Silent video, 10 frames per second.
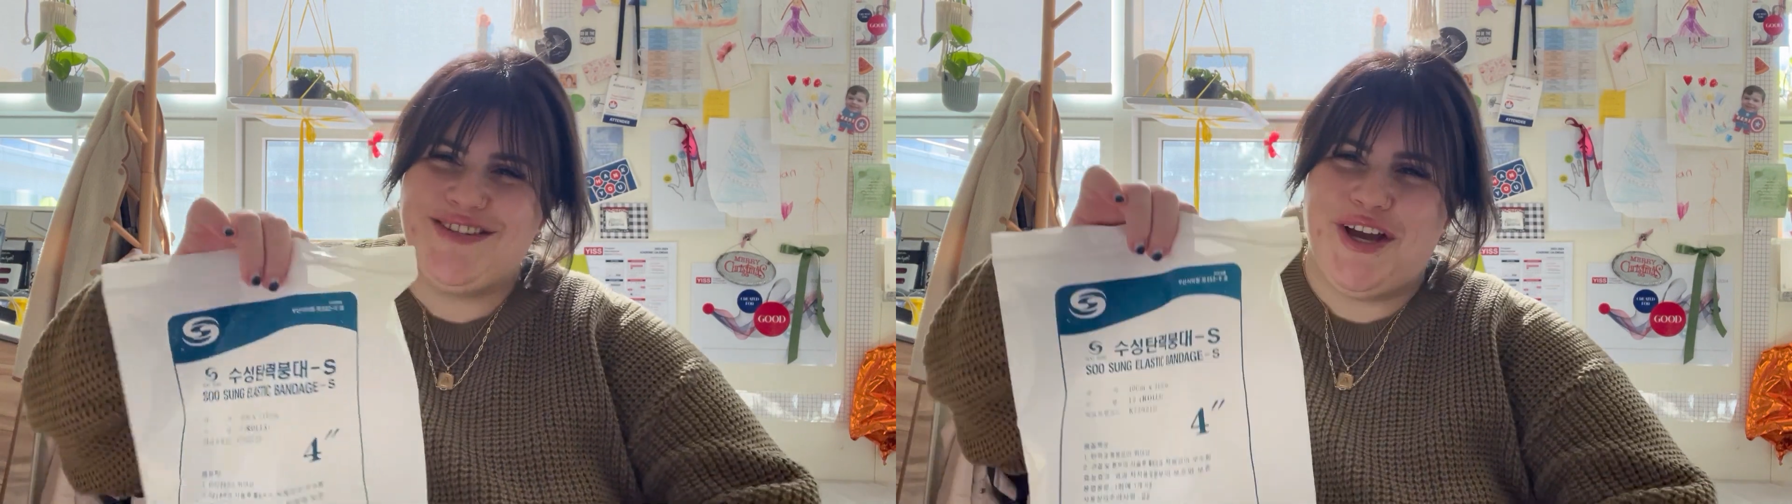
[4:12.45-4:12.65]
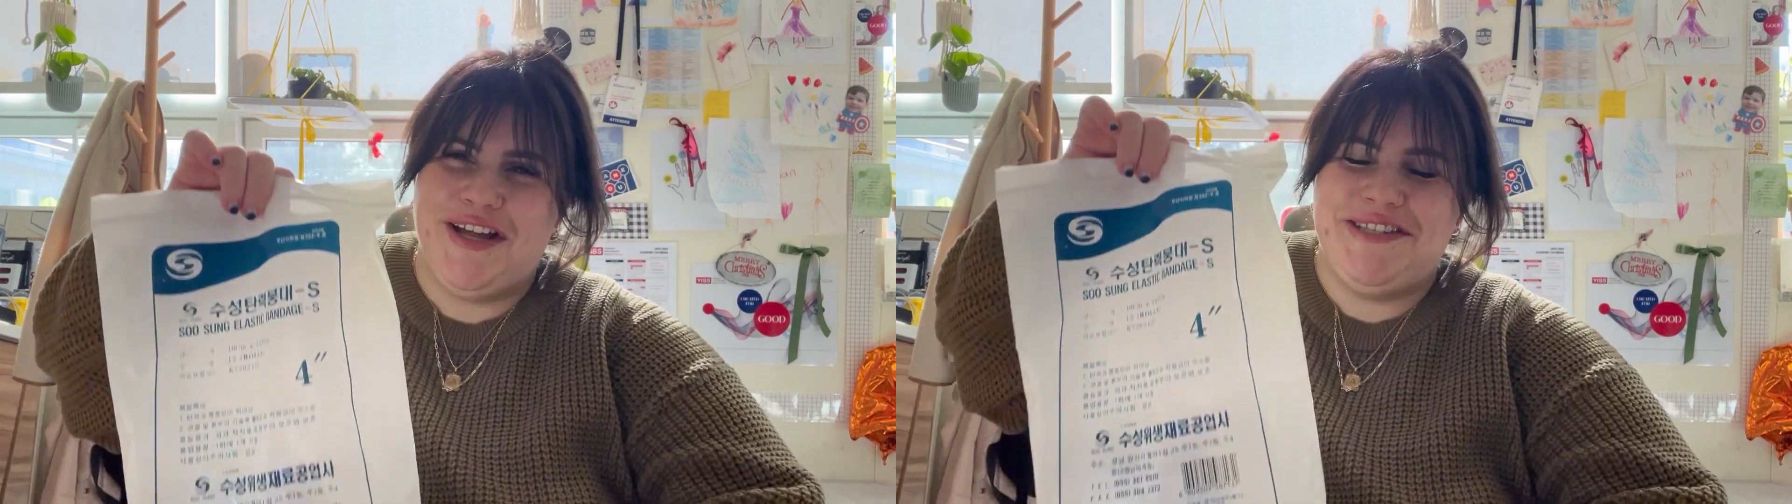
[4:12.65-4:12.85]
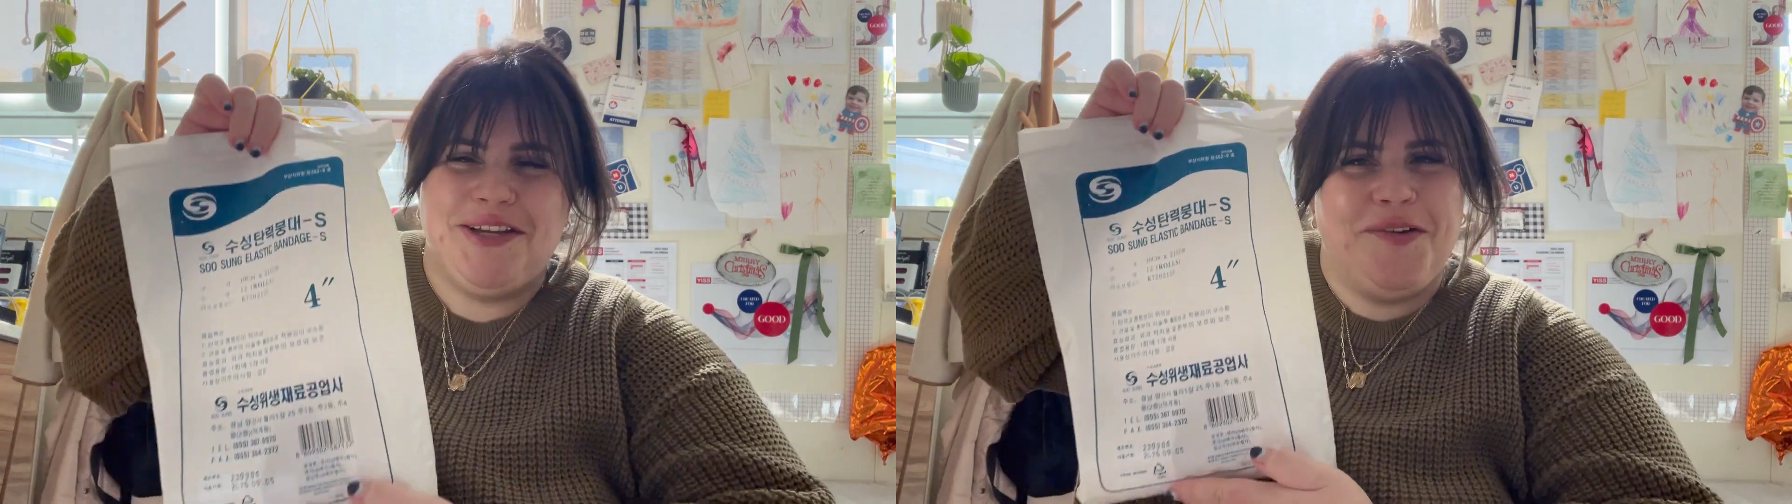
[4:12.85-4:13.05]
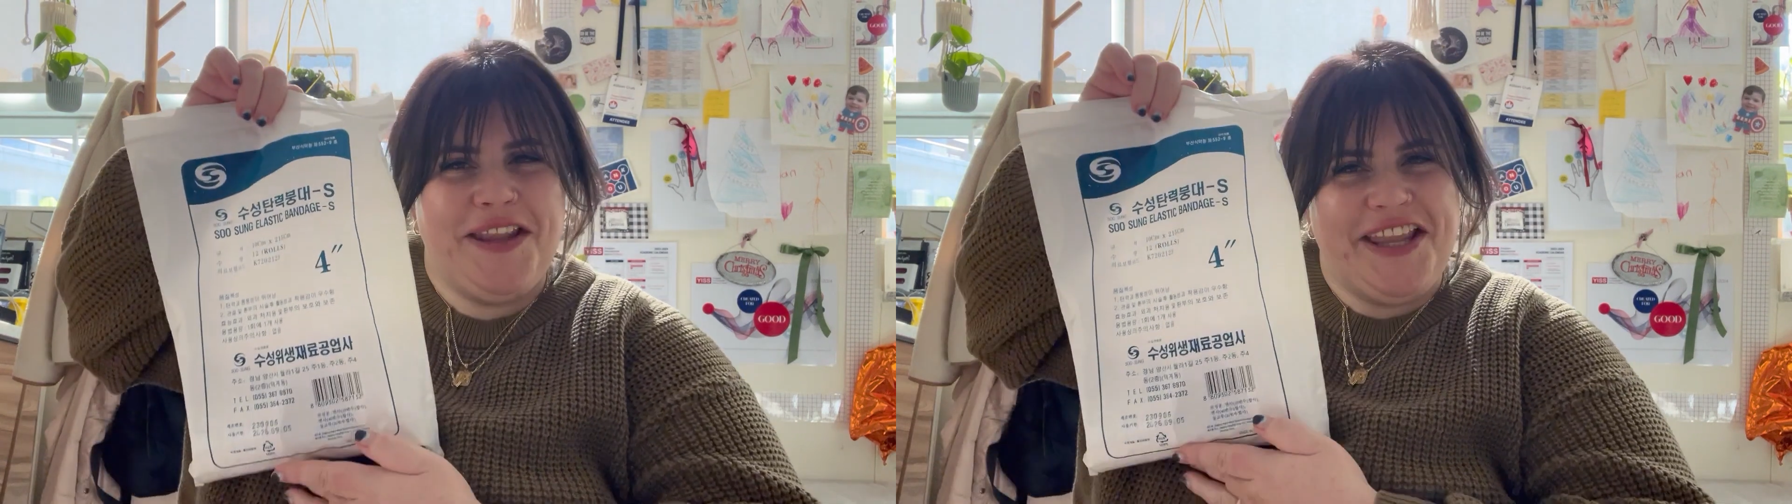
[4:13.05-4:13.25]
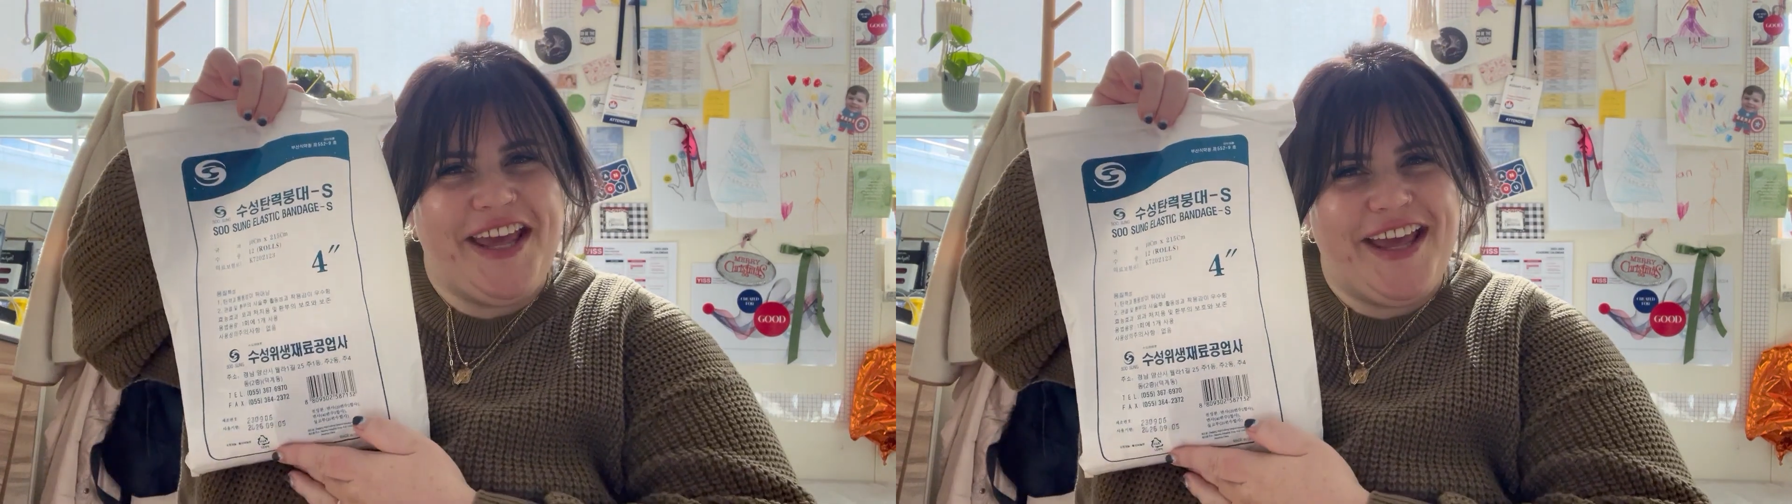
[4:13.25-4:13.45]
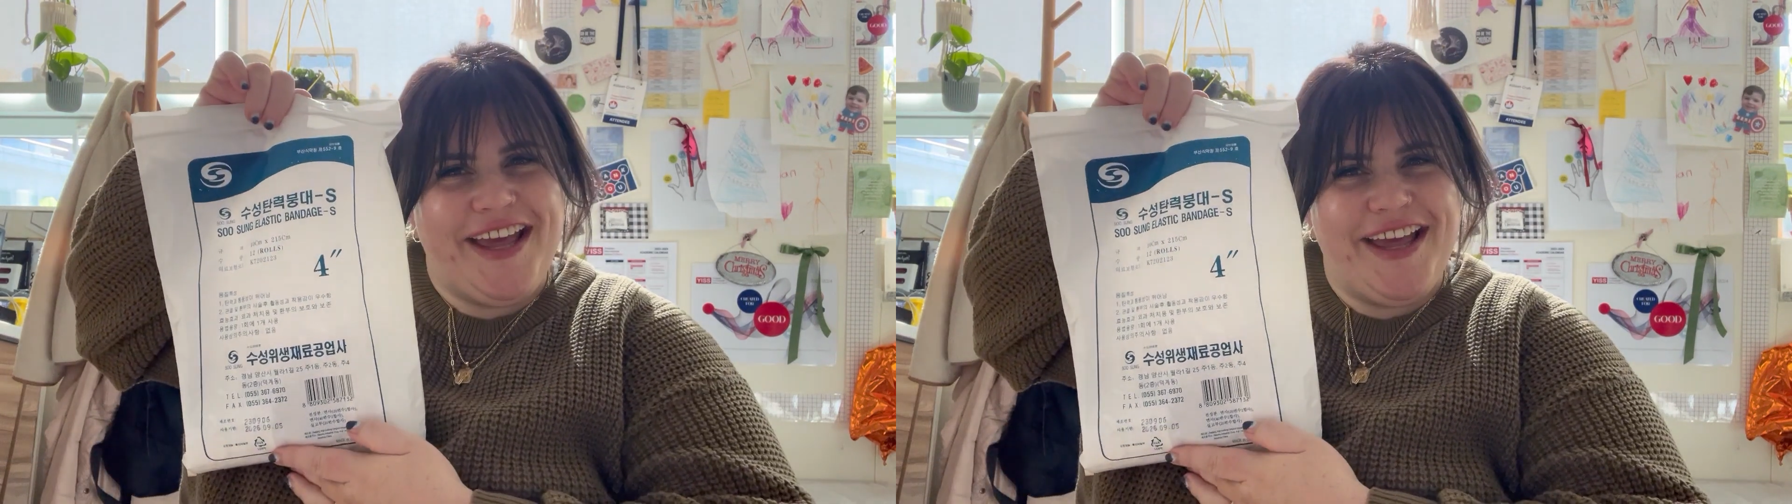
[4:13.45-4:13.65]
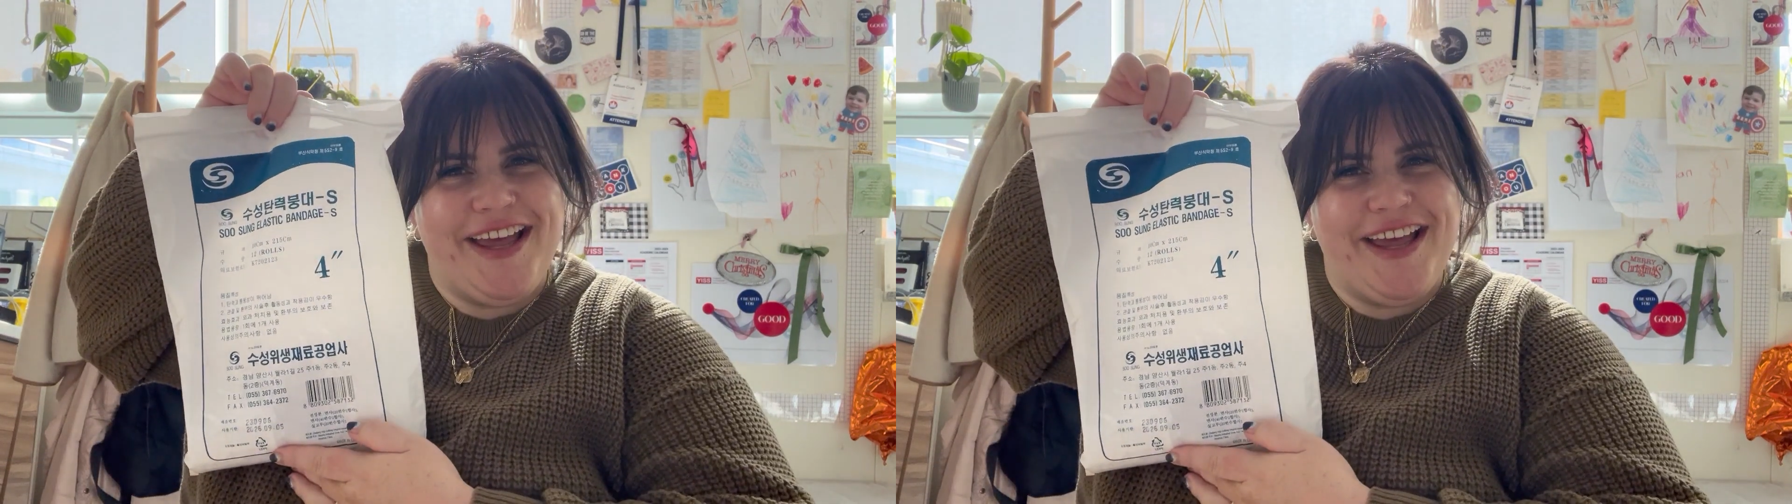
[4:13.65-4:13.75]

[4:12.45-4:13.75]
consequently